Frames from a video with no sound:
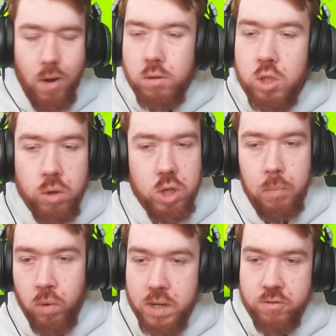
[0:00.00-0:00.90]
around 200
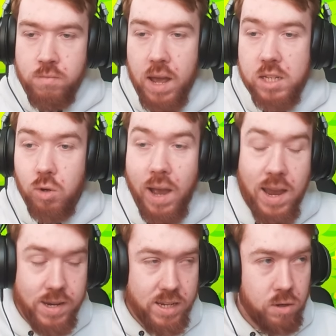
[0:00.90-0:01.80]
points from our actual
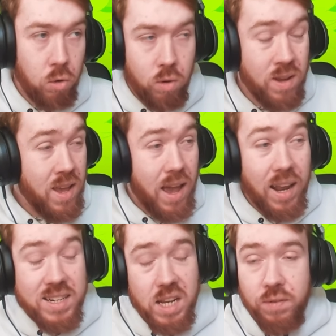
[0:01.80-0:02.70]
highest score, and
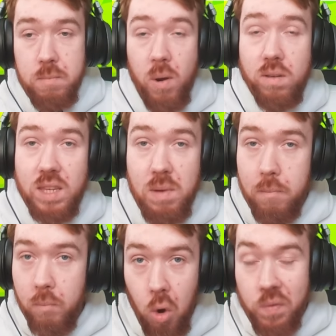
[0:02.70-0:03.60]
like I say, if you build a team up
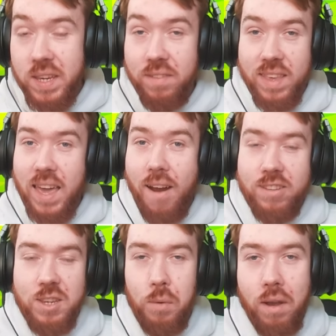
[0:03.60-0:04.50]
more, if you get the
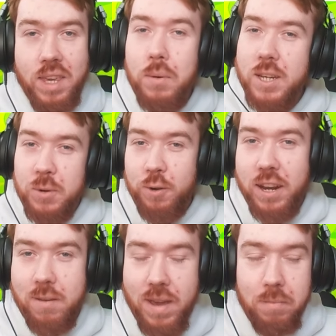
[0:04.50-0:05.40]
character you argue, which I wouldn't
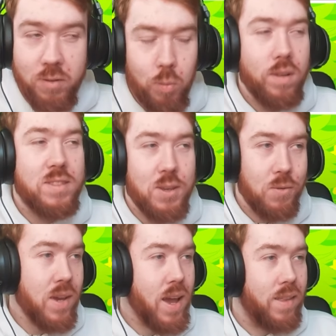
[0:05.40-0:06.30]
recommend, but if you want
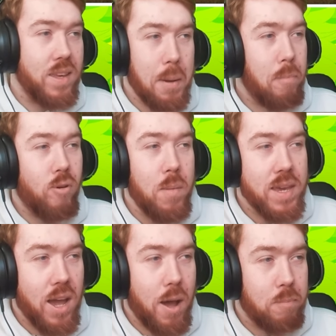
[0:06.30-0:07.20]
to, then you can probably
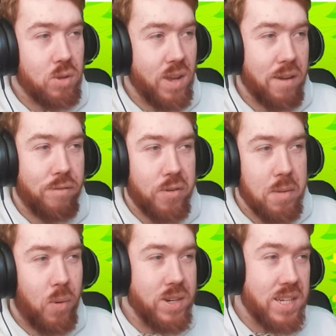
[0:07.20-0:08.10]
get up to like
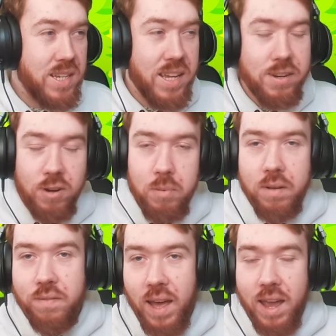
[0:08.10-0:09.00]
3.6,
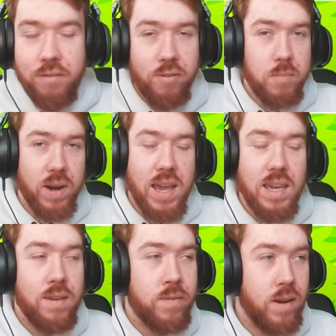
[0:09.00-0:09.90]
3.5, 3.8
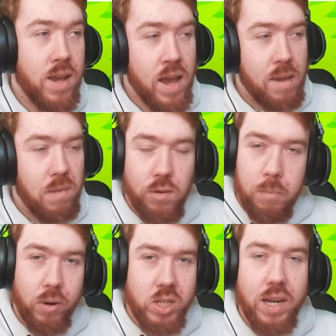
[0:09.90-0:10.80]
even, maybe you're
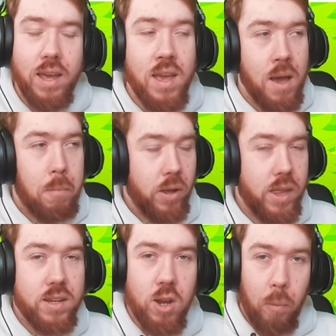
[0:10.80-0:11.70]
pushing it, but
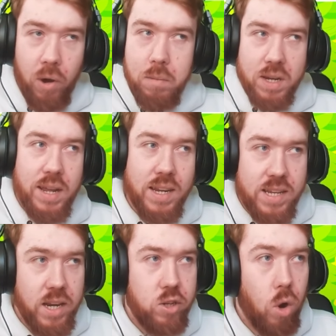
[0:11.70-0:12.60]
there's no point, because like I
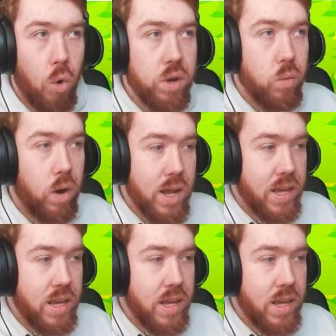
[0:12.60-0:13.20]
said, you only want to